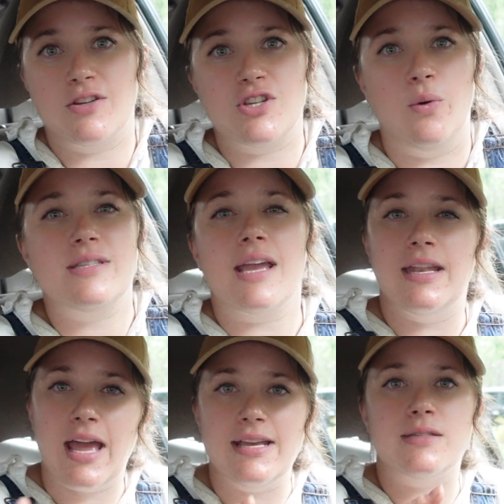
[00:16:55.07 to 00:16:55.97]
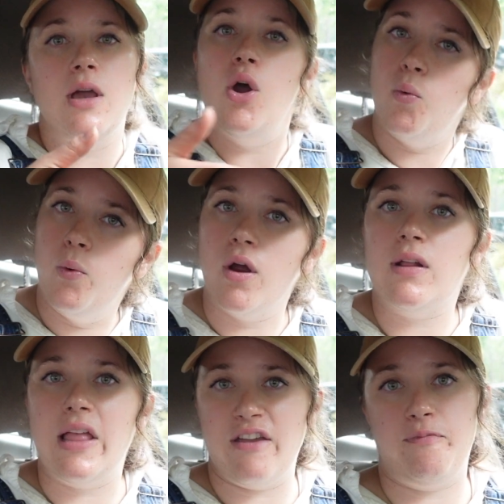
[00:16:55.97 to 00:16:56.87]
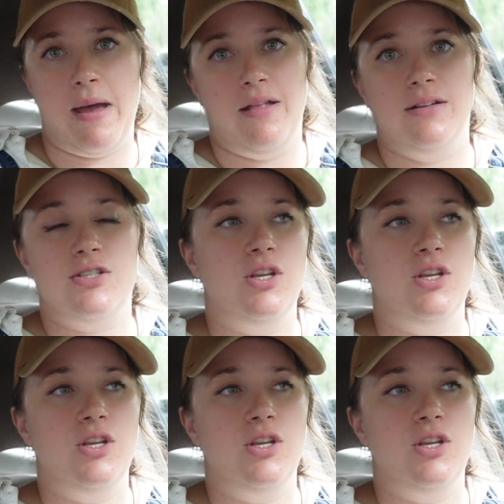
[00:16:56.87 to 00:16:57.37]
So it's like a nice work-life balance,